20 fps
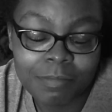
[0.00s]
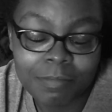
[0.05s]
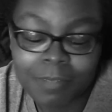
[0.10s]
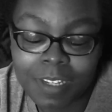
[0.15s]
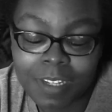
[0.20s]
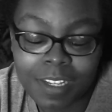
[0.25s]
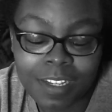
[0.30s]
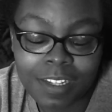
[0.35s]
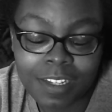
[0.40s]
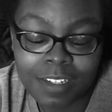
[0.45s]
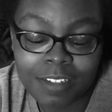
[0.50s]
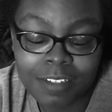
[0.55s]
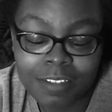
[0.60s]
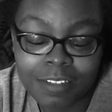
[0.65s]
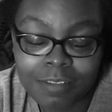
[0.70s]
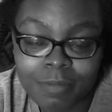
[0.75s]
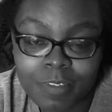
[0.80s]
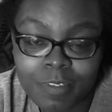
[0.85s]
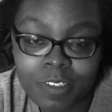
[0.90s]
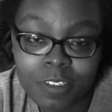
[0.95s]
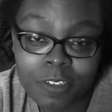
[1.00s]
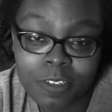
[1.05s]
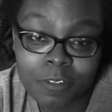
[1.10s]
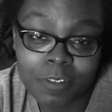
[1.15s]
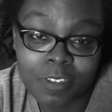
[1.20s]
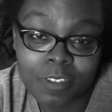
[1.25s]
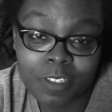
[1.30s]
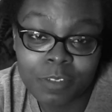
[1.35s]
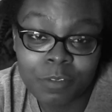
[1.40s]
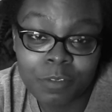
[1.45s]
mind. Just
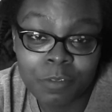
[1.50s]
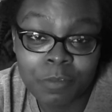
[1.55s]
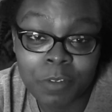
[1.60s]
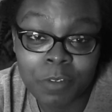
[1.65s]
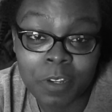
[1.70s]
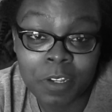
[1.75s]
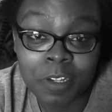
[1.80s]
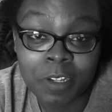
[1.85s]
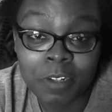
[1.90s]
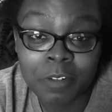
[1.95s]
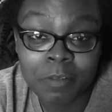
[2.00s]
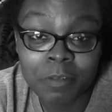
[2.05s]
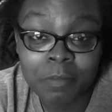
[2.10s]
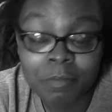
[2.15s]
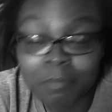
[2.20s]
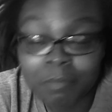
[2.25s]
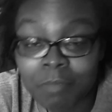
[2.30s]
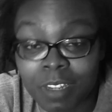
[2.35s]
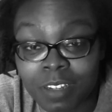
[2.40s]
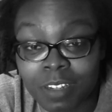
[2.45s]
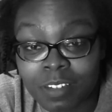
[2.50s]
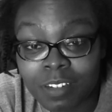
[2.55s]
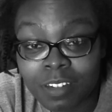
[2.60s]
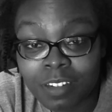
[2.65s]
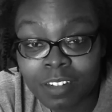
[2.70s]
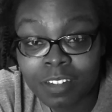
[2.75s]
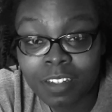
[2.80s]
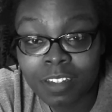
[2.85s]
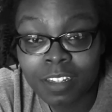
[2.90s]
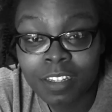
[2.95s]
doing this for fun,
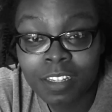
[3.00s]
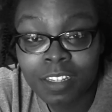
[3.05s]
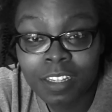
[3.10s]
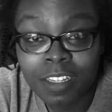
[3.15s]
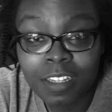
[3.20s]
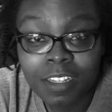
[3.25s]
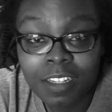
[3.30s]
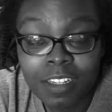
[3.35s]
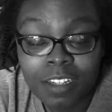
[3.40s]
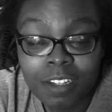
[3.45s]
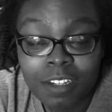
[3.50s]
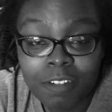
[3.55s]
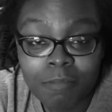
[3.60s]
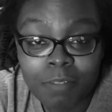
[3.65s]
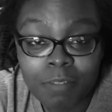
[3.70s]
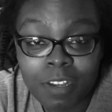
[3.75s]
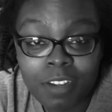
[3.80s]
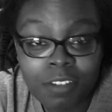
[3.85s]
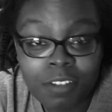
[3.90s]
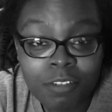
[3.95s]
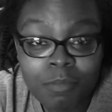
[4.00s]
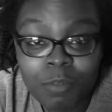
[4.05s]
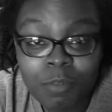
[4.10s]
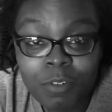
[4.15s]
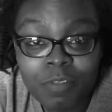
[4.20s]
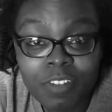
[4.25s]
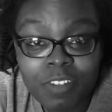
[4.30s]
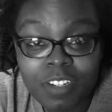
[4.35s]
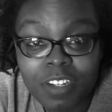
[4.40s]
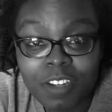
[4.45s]
basically. Might do more
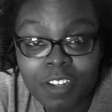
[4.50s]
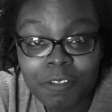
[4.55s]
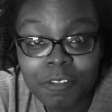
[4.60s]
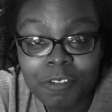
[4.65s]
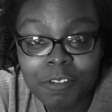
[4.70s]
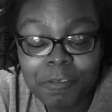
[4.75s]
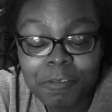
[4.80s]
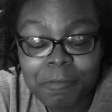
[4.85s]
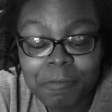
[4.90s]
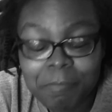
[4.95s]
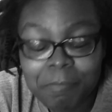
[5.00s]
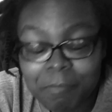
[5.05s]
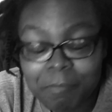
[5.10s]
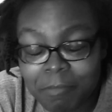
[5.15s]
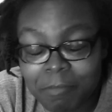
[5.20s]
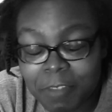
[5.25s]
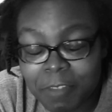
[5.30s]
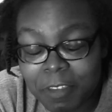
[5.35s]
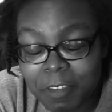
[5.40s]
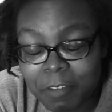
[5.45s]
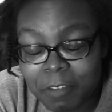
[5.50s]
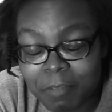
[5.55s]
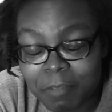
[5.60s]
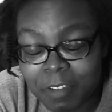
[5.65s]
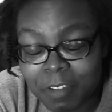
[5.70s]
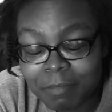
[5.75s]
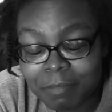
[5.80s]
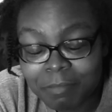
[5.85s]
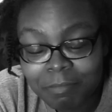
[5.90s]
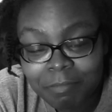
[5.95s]
videos. But
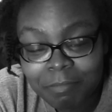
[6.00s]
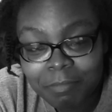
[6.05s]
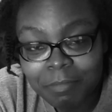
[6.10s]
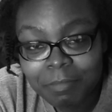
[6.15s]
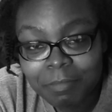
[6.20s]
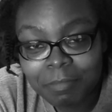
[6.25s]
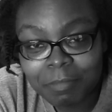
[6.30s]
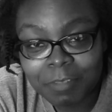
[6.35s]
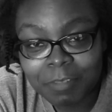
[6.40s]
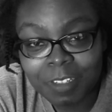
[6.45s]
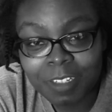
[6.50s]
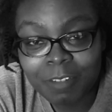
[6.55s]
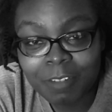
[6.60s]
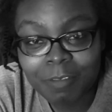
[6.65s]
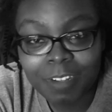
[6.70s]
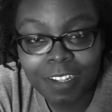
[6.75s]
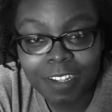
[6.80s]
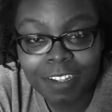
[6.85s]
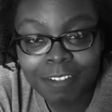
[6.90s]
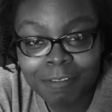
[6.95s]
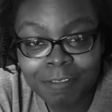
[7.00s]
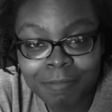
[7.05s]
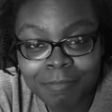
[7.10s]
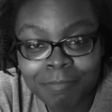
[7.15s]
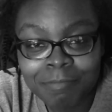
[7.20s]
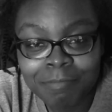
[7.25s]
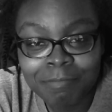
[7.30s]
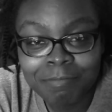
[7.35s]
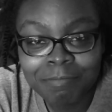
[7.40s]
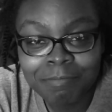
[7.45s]
anyway,
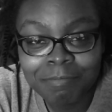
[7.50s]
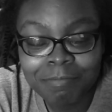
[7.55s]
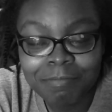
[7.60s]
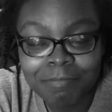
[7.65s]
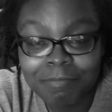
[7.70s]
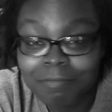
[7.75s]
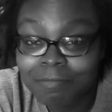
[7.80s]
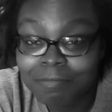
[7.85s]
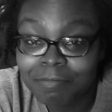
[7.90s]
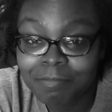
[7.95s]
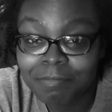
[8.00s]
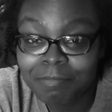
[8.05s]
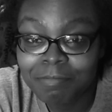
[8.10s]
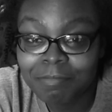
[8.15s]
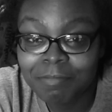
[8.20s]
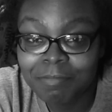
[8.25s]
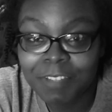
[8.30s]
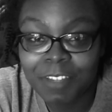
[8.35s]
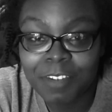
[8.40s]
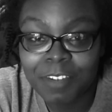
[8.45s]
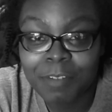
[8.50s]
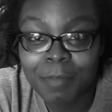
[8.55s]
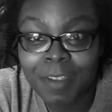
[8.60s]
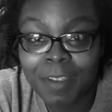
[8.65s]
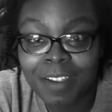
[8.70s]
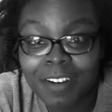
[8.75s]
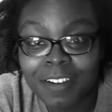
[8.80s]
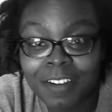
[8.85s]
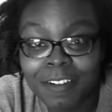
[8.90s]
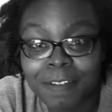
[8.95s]
that's
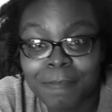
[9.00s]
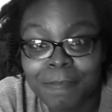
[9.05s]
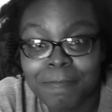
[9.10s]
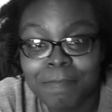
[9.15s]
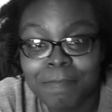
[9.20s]
about it.